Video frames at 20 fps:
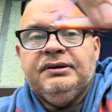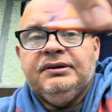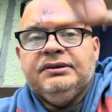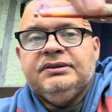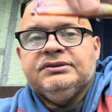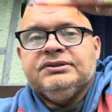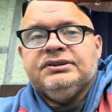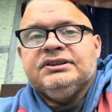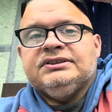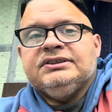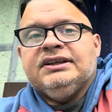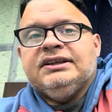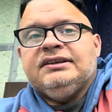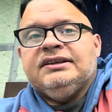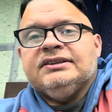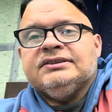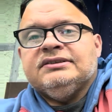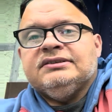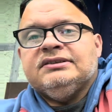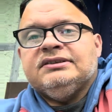So you see it
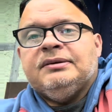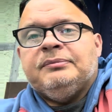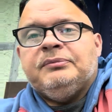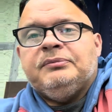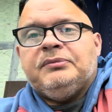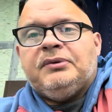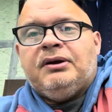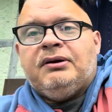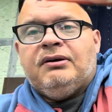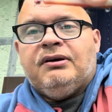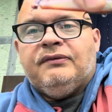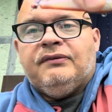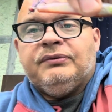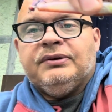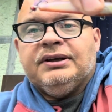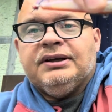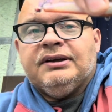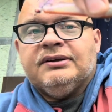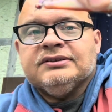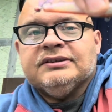doesn't come off when
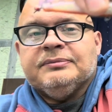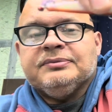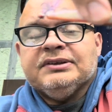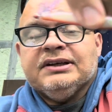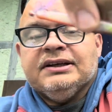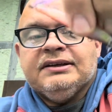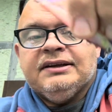it goes upside